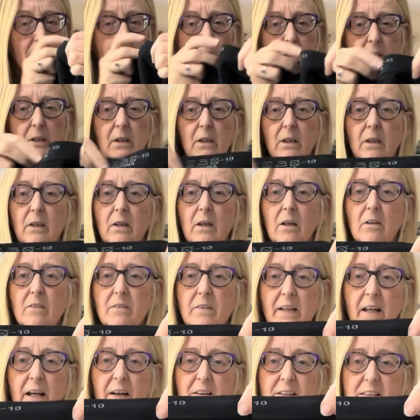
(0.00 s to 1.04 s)
know, over
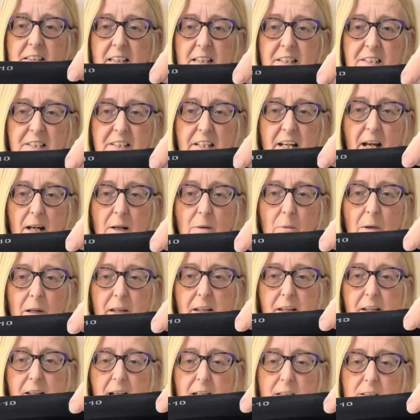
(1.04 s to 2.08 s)
there it says 10. Whether
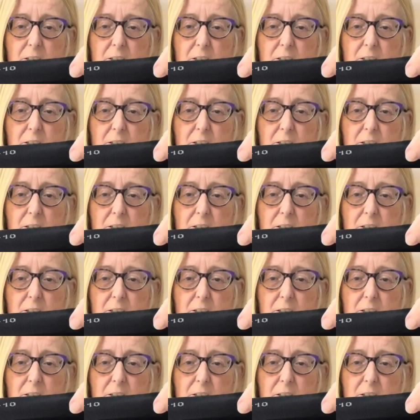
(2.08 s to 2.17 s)
that's